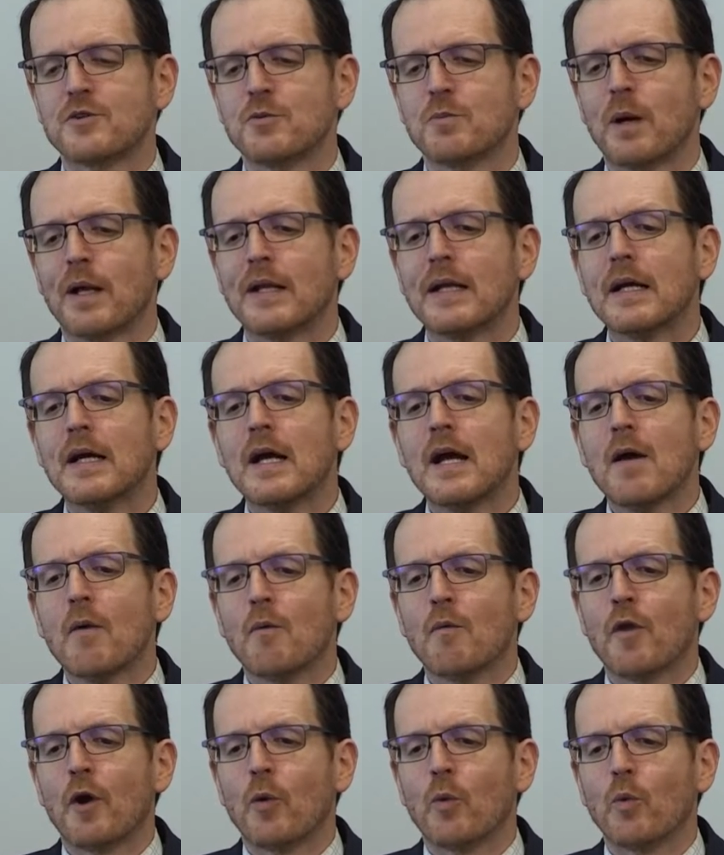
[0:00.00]
but
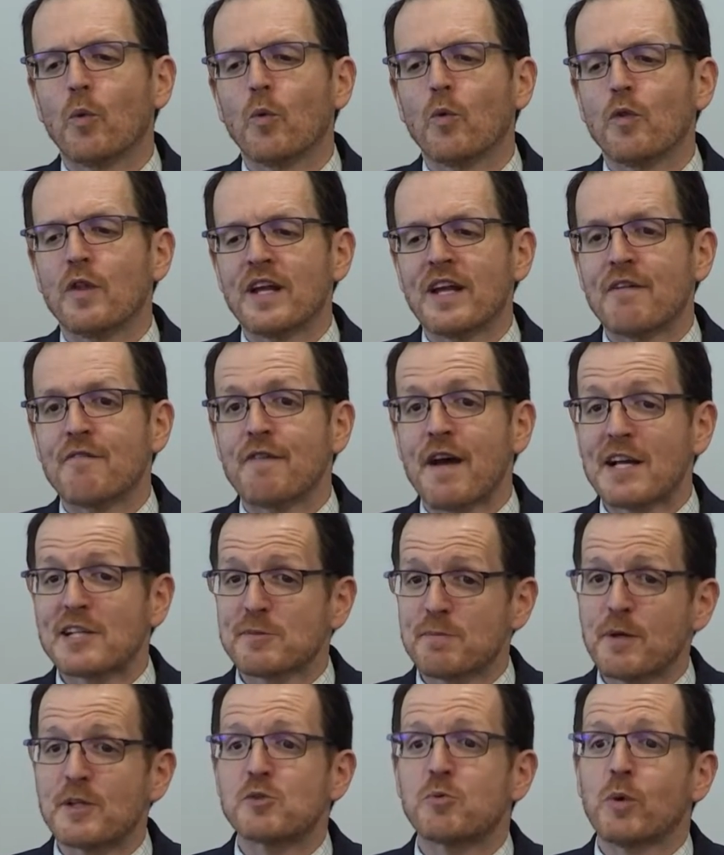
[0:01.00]
the
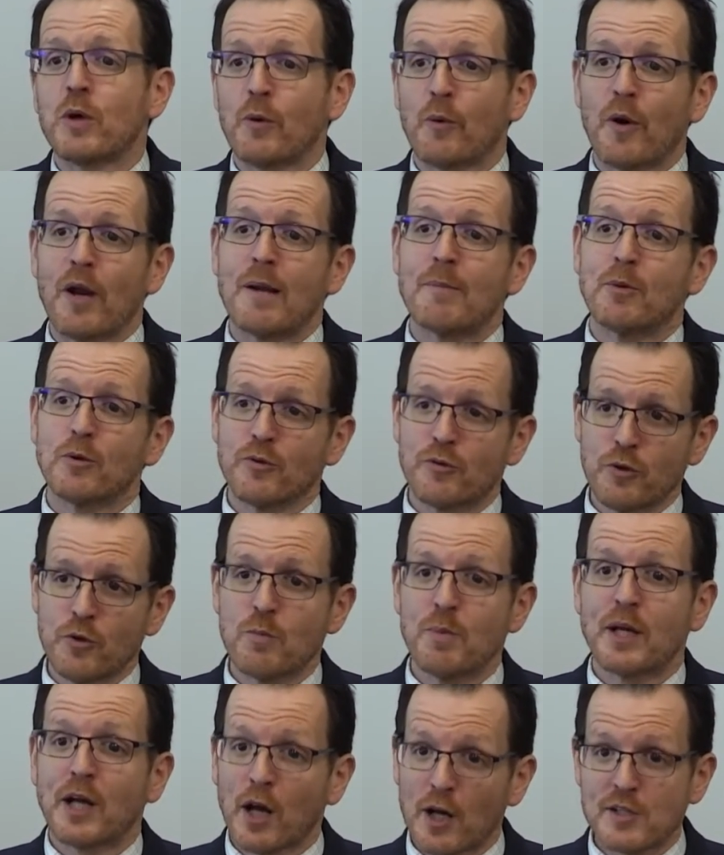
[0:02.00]
investments we were able to,
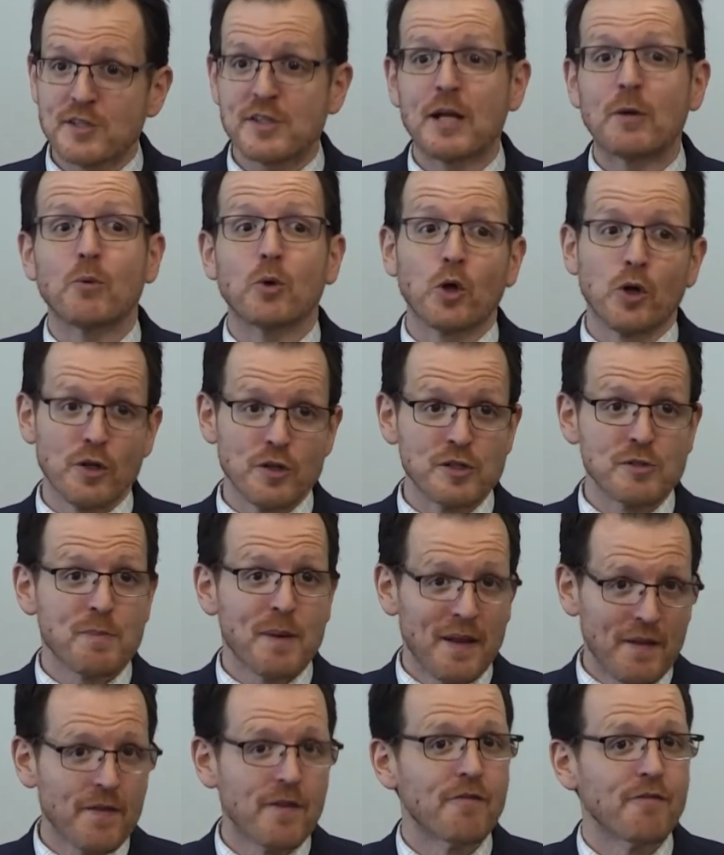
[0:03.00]
because they were gonna
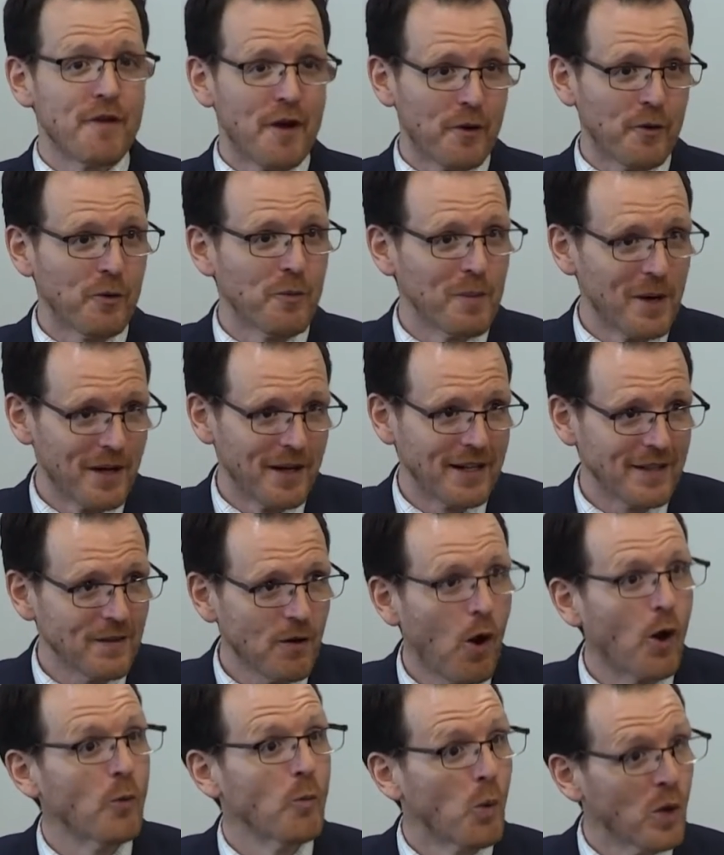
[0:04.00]
spend the federal money
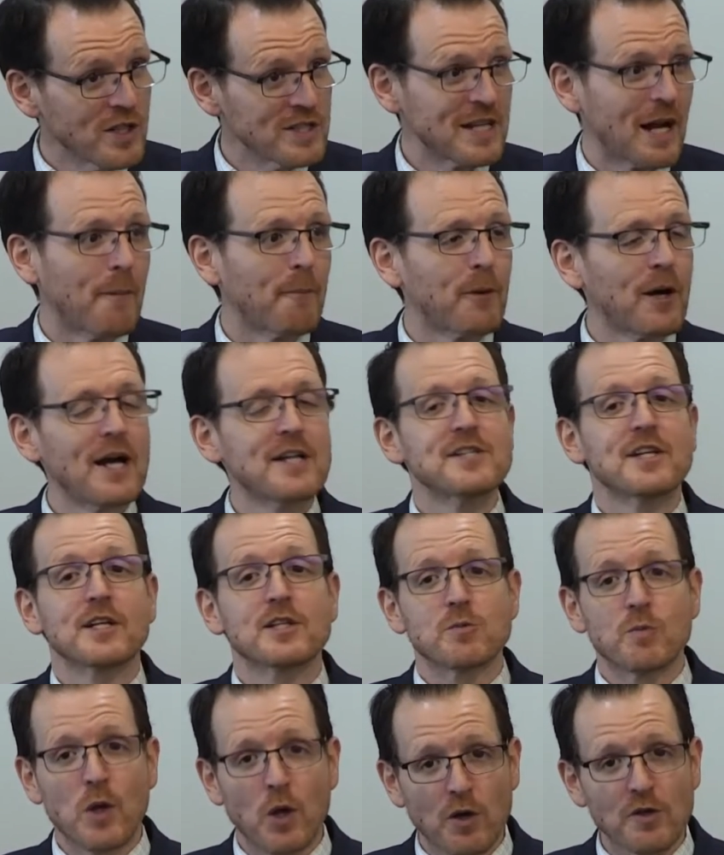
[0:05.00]
on one-time
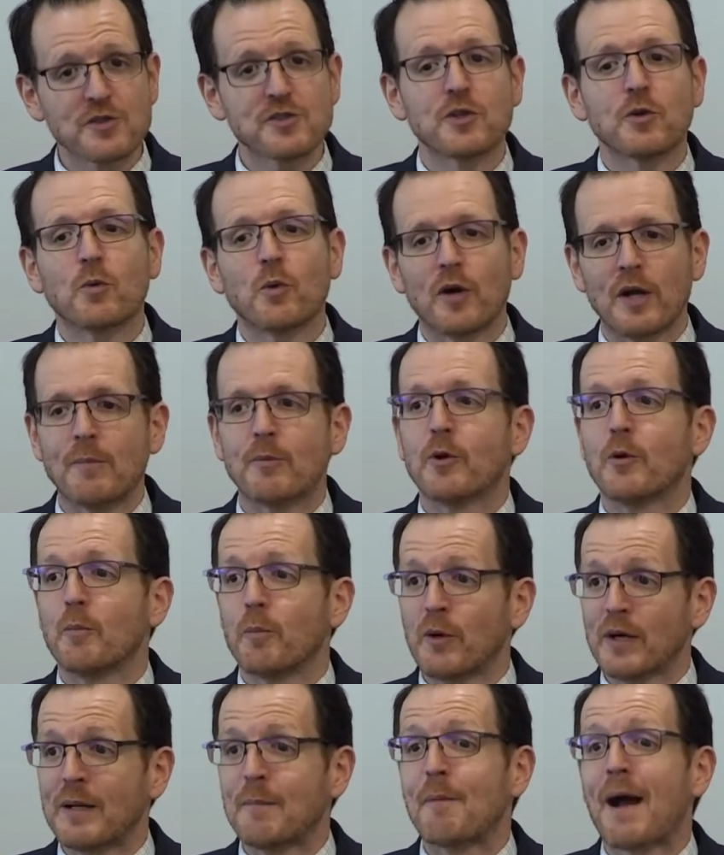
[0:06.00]
projects, we also were able to
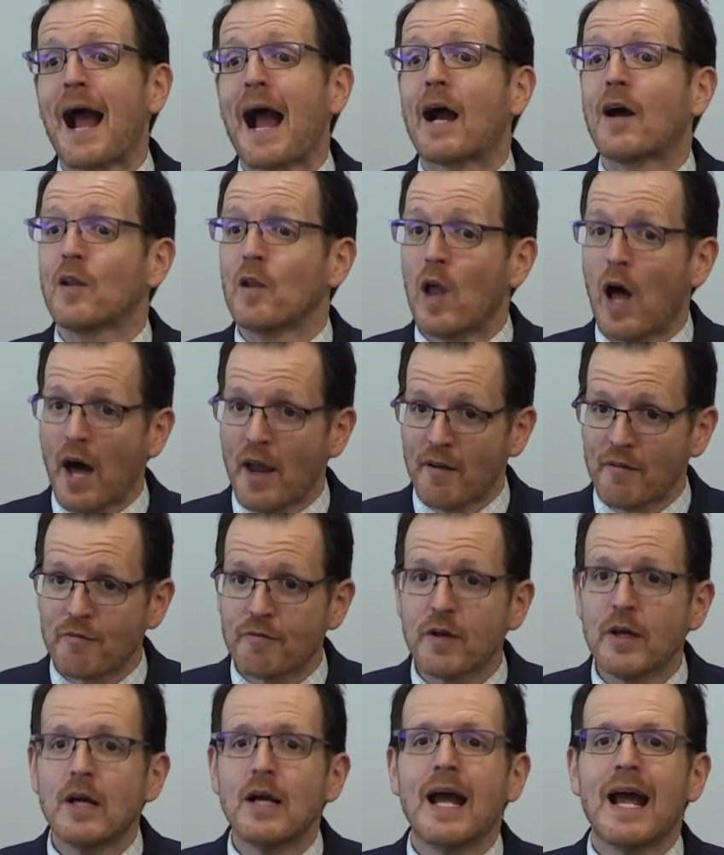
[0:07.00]
bring back a lot of
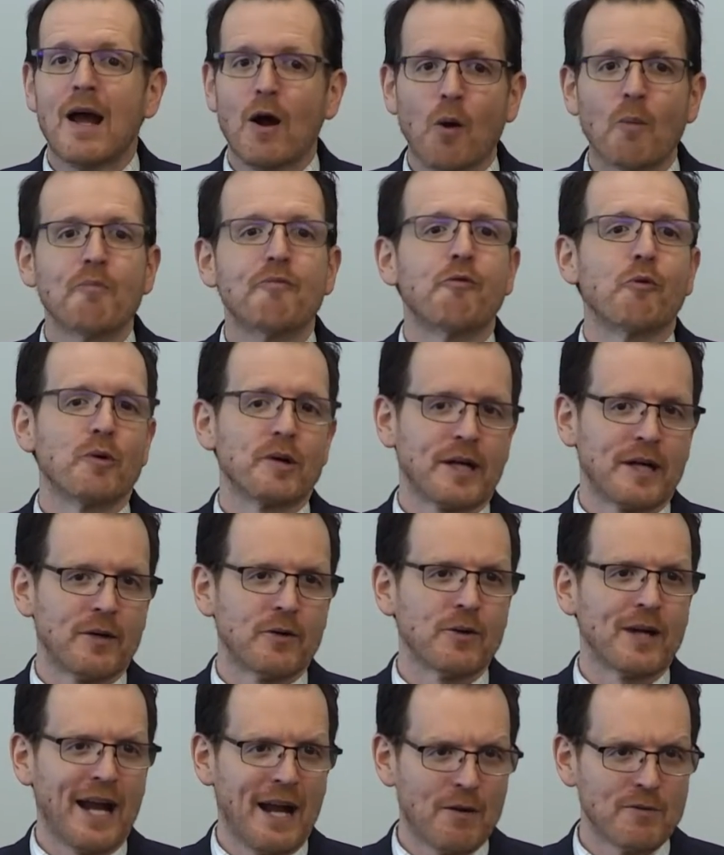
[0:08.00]
help for Carroll
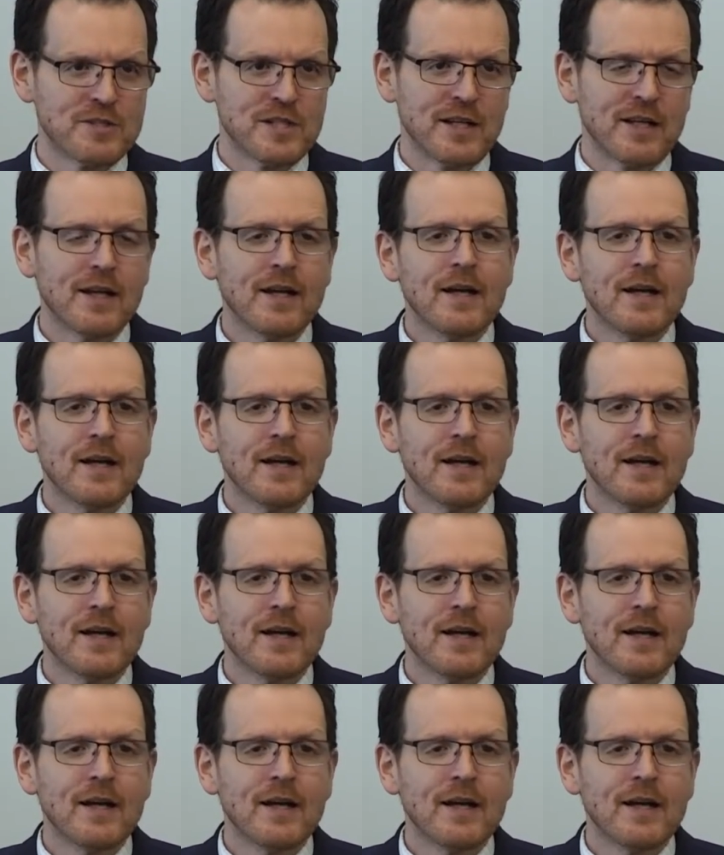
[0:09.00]
County.